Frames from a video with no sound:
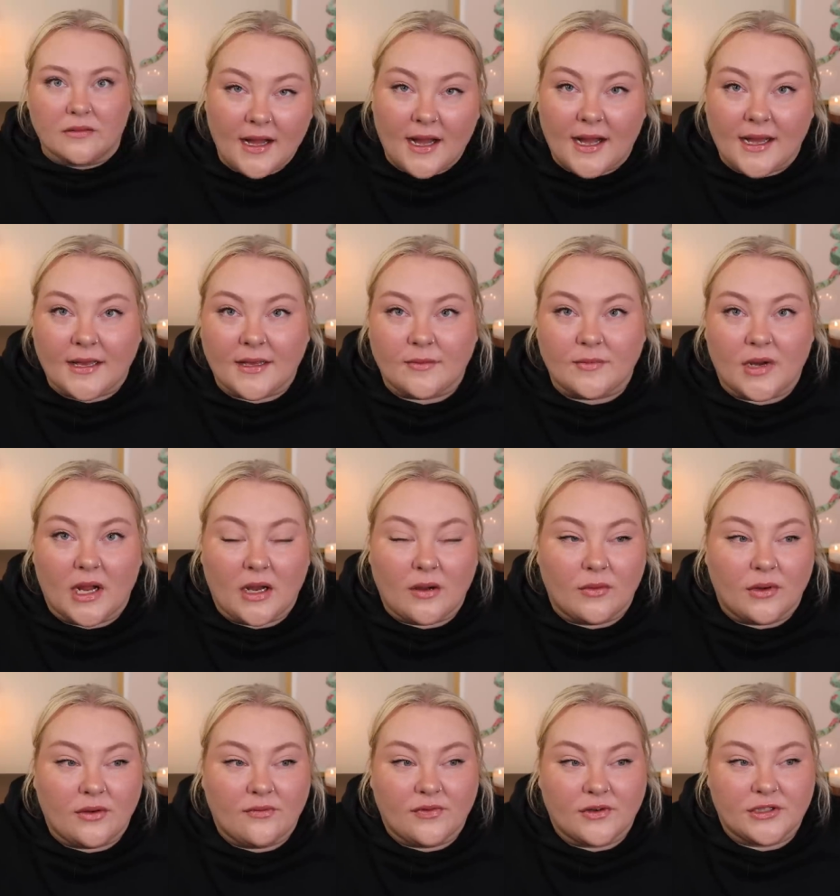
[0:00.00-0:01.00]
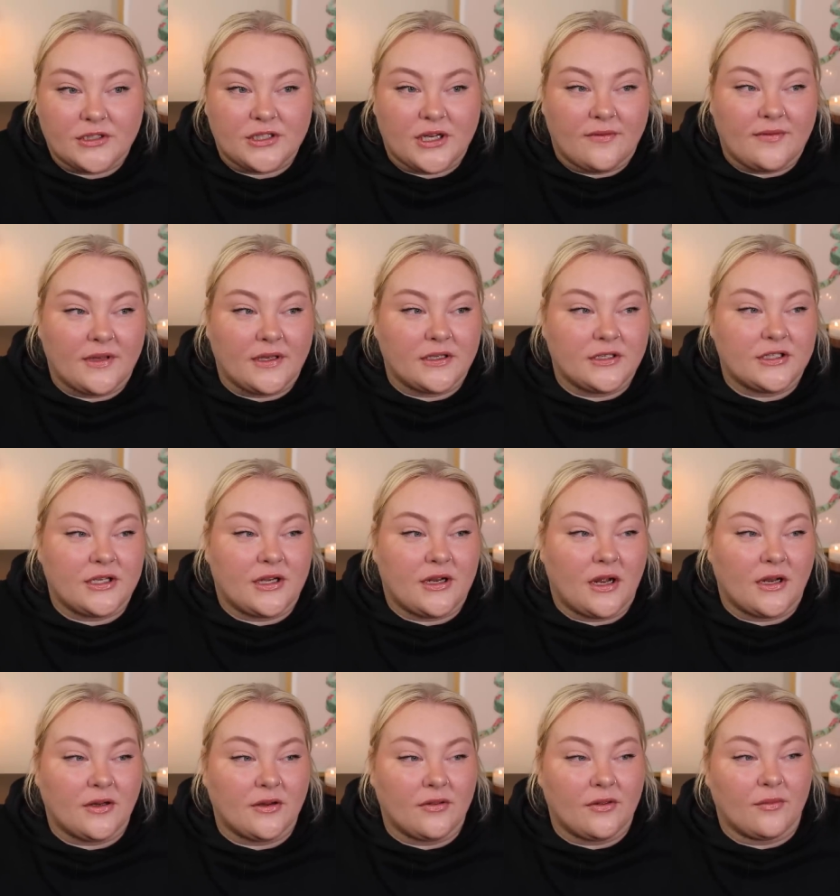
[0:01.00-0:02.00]
I am not one for shoving shit
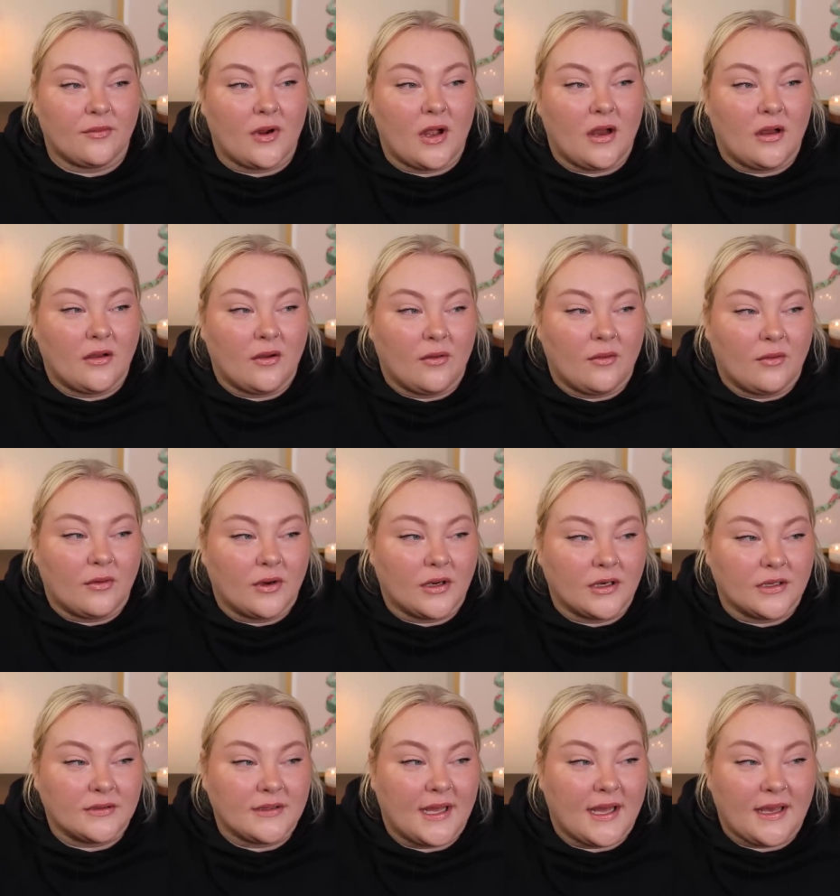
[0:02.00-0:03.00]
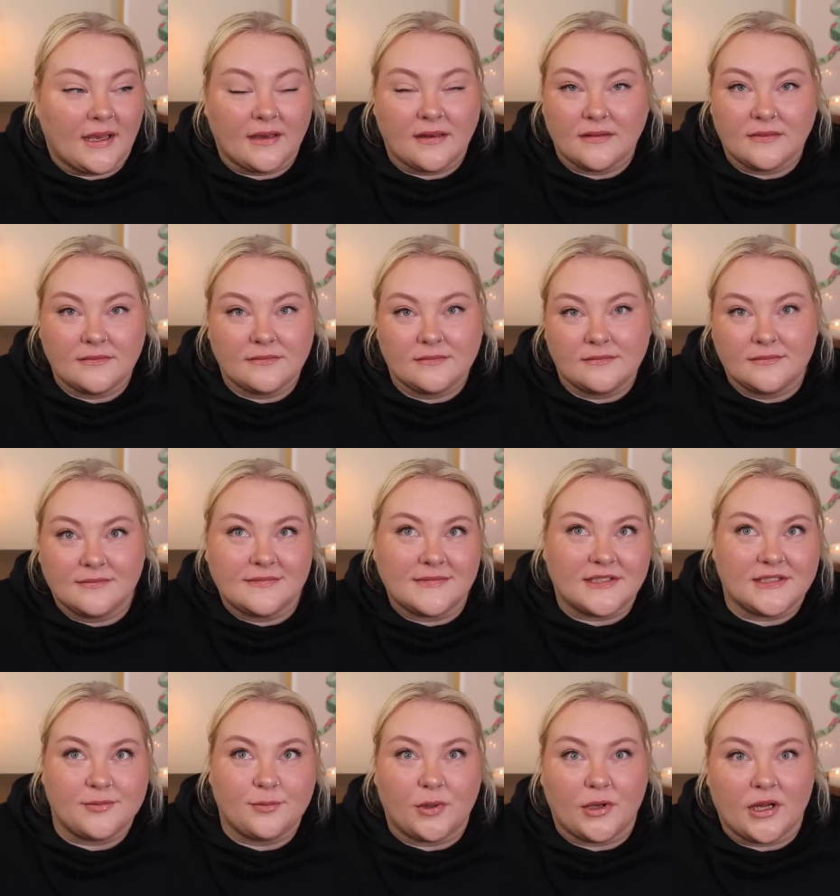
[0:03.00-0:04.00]
under the rug or like
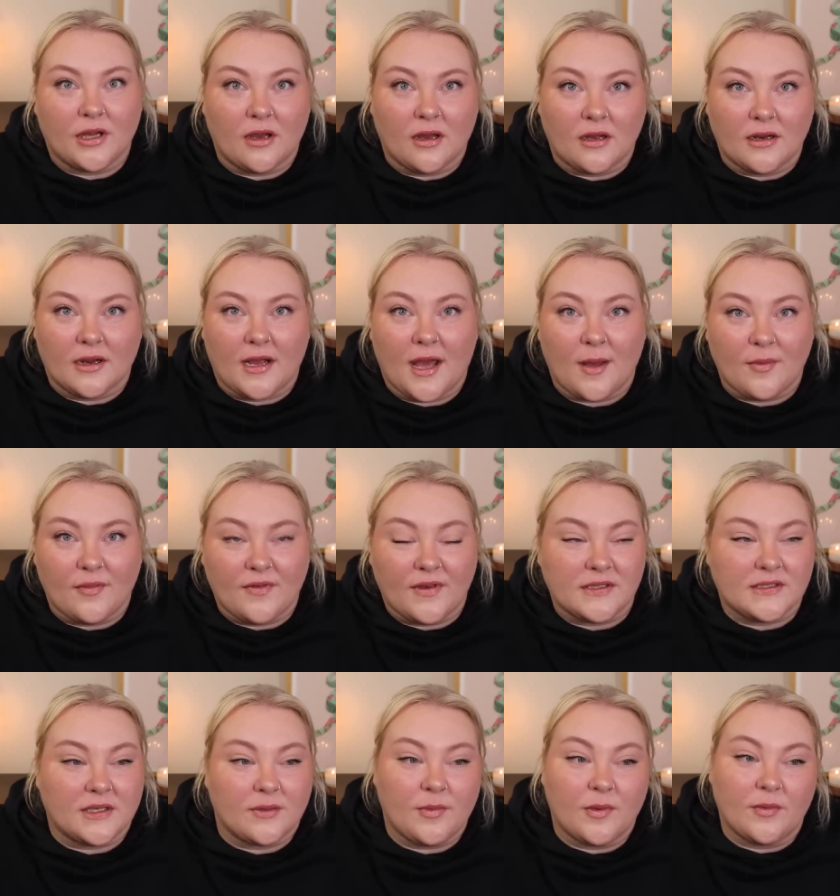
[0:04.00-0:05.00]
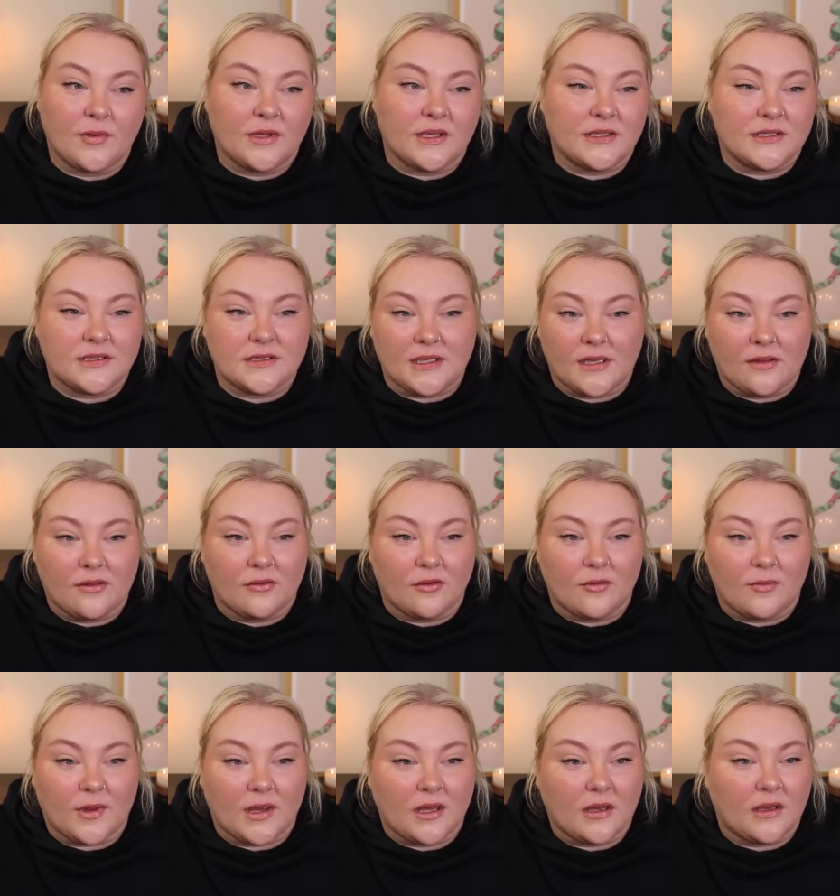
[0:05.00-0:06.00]
just putting on a happy face. Like, people can see through
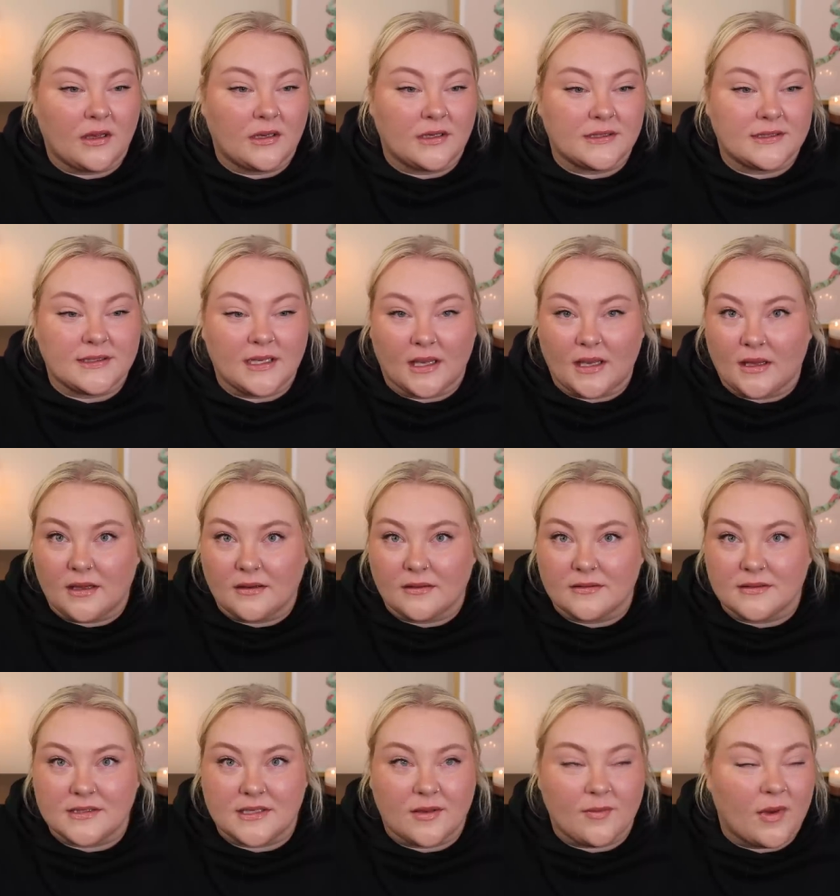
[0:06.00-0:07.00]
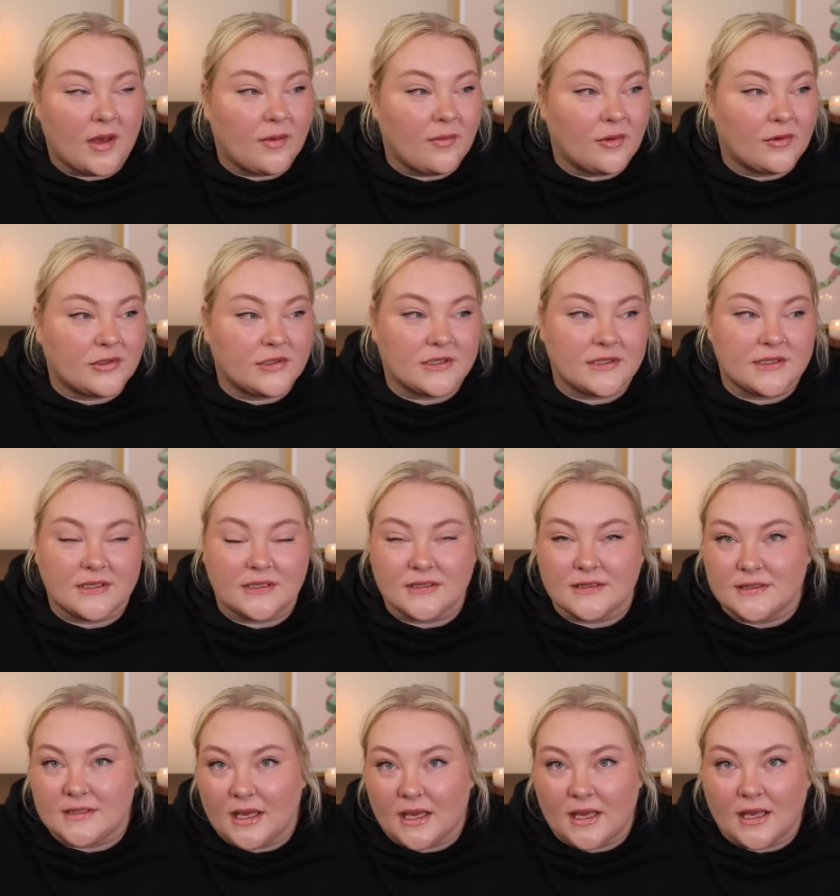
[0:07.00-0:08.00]
me in a second, see my emotions in a
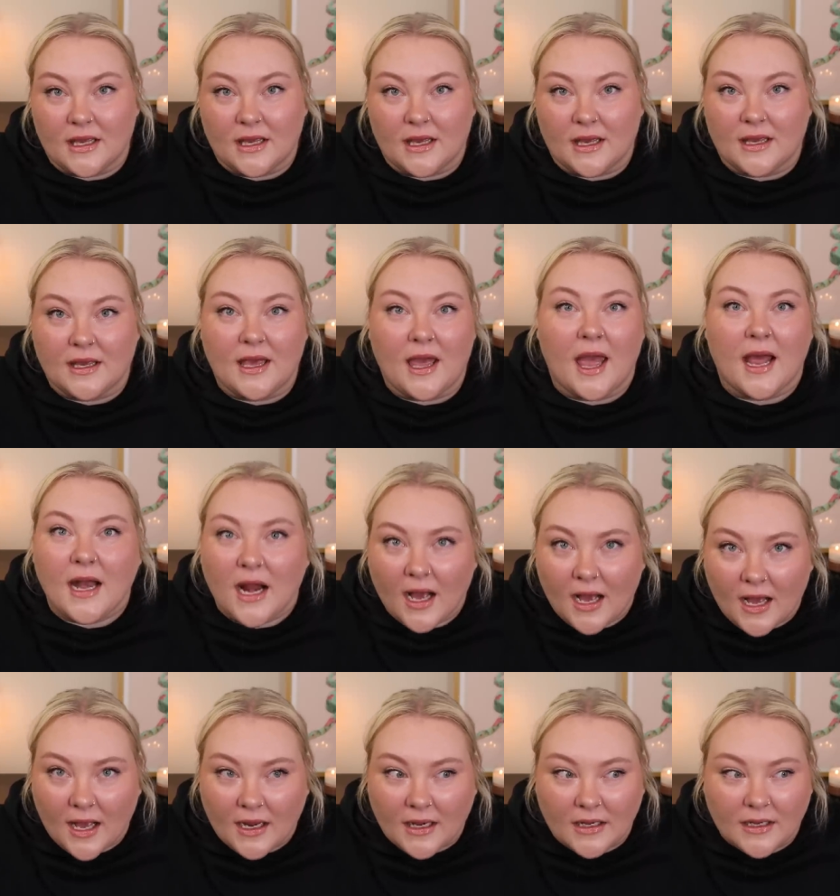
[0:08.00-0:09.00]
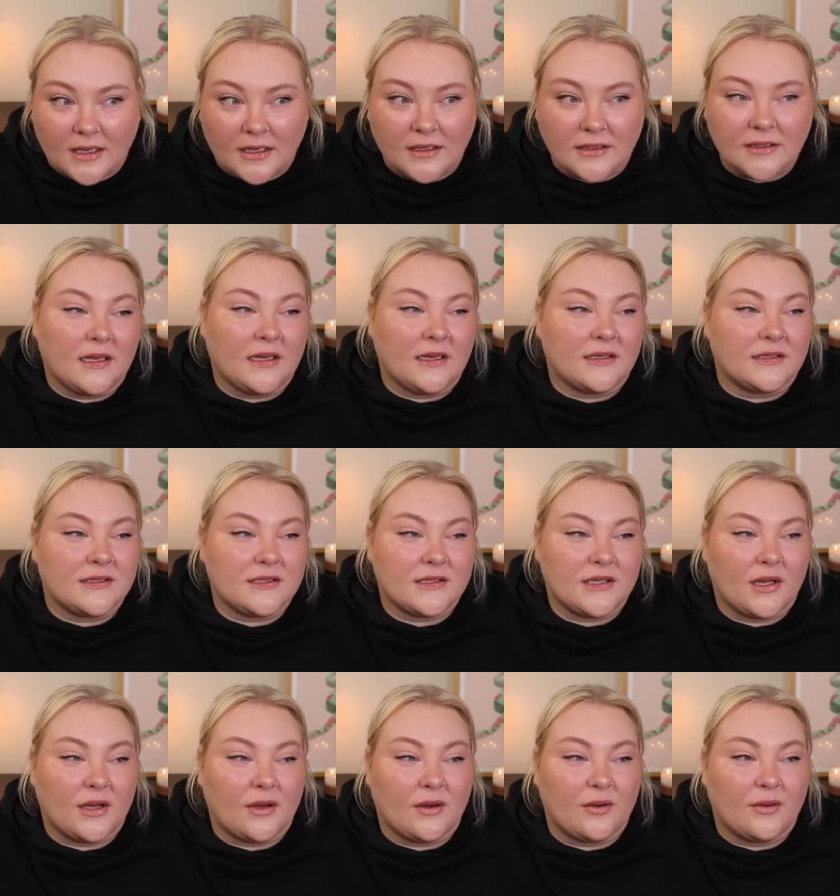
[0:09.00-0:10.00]
second. I cannot hide it. And
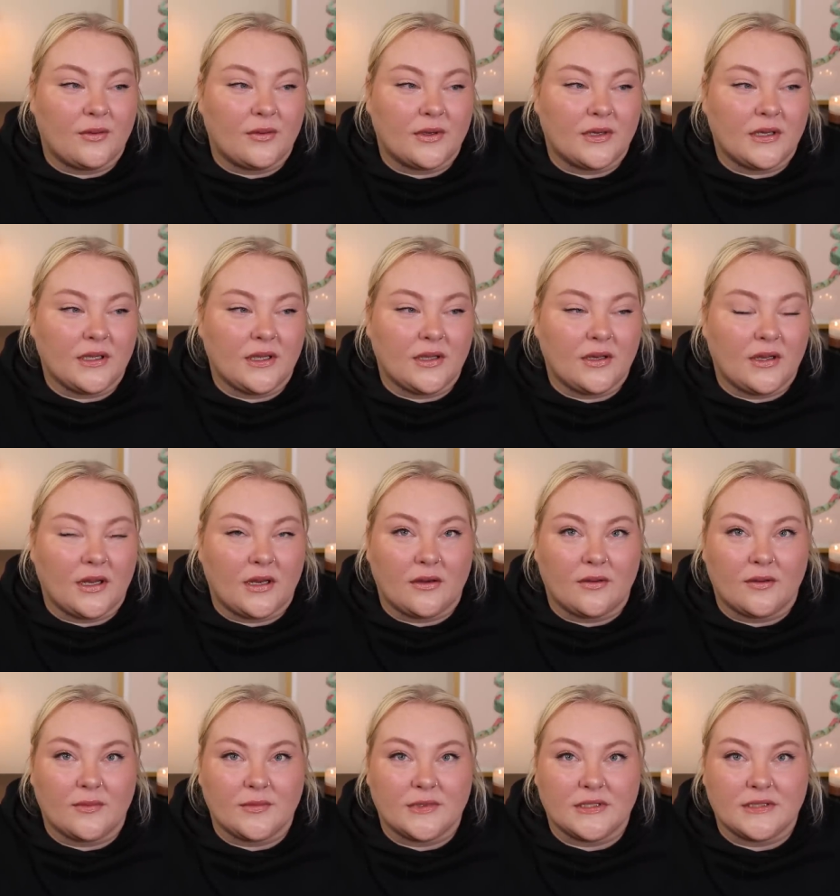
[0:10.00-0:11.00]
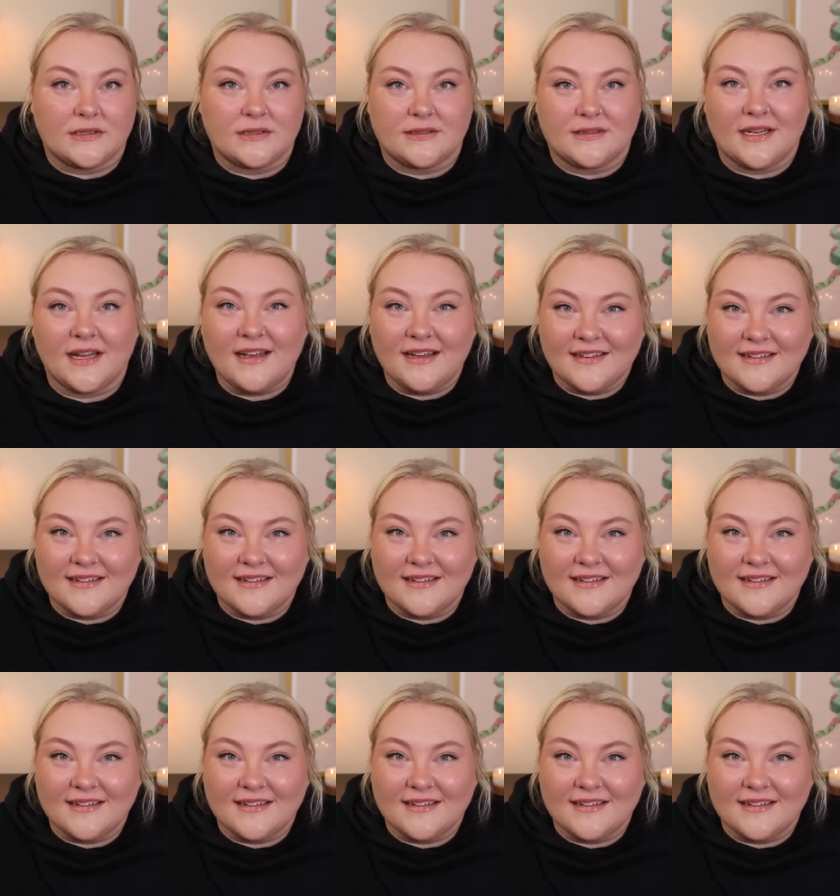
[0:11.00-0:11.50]
so, you know, I'm just